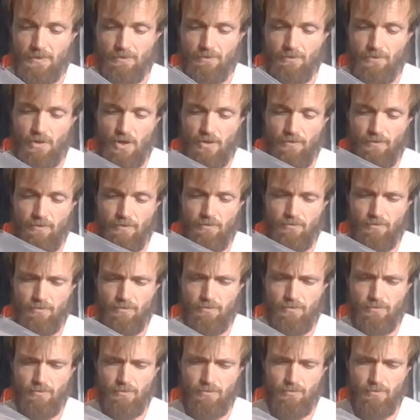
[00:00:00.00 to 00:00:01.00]
apart from
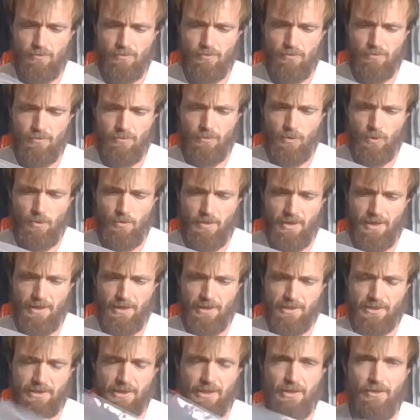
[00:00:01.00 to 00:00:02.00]
the bag
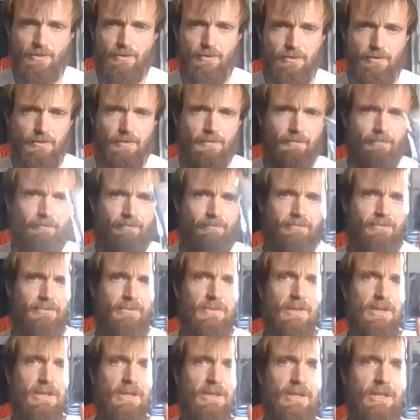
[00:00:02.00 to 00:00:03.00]
itself,
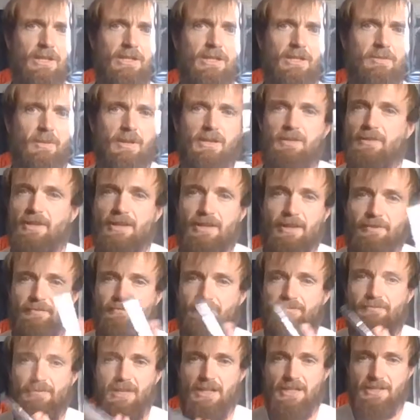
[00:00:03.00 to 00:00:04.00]
there's a space blanket.
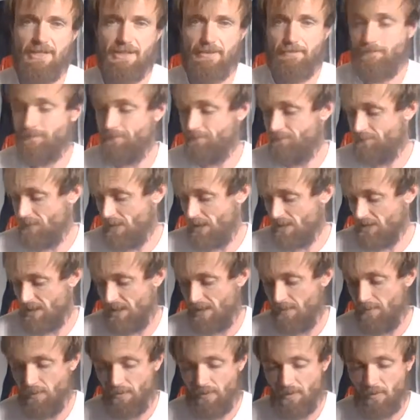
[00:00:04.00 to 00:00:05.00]
That's it. That's
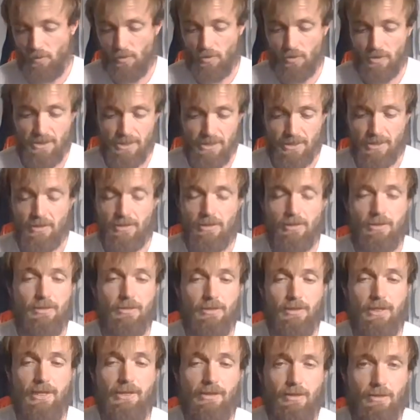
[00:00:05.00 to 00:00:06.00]
everything what's in
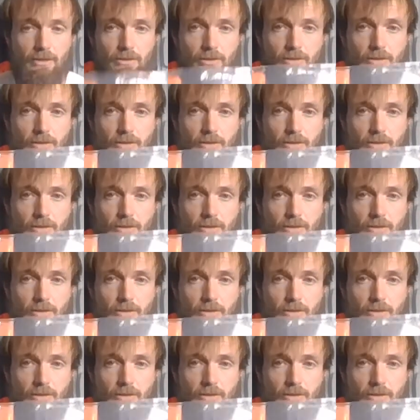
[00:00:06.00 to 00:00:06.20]
there.